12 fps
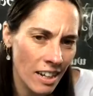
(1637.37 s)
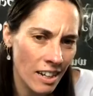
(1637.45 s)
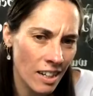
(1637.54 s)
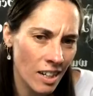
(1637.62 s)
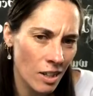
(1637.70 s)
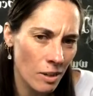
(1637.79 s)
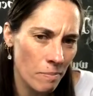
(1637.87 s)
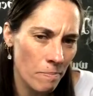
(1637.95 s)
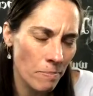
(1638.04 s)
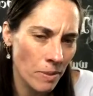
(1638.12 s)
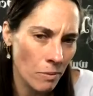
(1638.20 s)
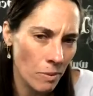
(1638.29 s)

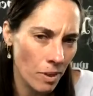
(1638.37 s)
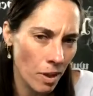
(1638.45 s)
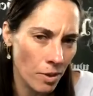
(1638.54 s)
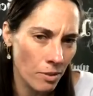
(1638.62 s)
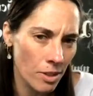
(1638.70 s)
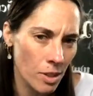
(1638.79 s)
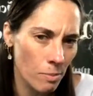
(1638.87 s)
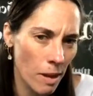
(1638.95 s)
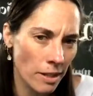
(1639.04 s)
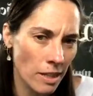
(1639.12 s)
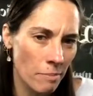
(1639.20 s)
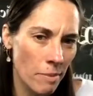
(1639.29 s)
With all due
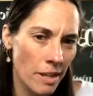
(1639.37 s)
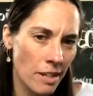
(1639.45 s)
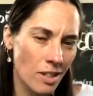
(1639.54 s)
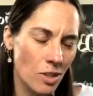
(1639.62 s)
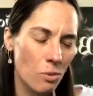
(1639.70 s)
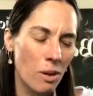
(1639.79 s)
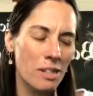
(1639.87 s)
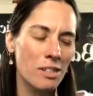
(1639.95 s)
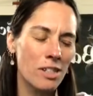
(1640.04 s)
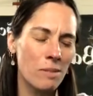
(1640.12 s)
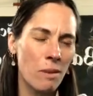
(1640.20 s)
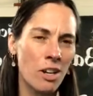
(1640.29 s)
respect, I'm making
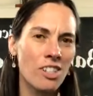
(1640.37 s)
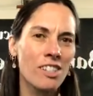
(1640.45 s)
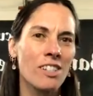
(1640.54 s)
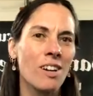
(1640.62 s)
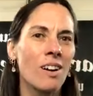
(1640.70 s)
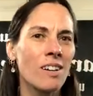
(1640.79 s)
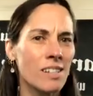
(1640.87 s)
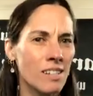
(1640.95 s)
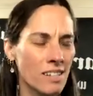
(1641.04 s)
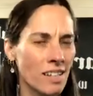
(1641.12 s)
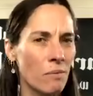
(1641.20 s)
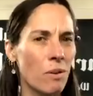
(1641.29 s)
twice as much as an artist
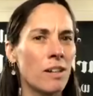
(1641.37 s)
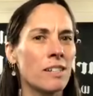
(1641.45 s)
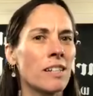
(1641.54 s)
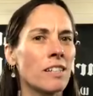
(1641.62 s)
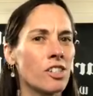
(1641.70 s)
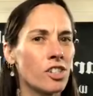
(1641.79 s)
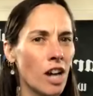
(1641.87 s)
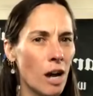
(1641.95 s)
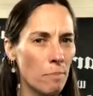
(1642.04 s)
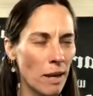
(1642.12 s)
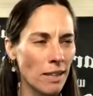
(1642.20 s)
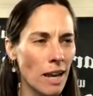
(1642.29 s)
as I was at the
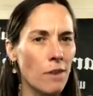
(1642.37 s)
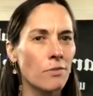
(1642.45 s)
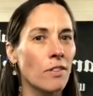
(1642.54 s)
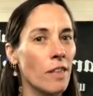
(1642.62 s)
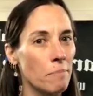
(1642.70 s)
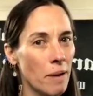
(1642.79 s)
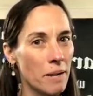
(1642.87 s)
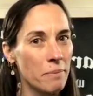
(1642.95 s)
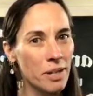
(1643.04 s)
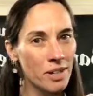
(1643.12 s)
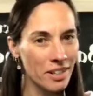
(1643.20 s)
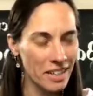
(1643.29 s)
shop I left, and they paid
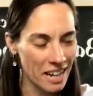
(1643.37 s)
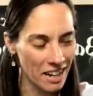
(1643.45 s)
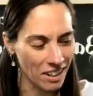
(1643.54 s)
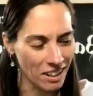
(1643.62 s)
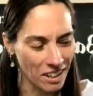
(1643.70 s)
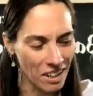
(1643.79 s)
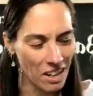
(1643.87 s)
me good there.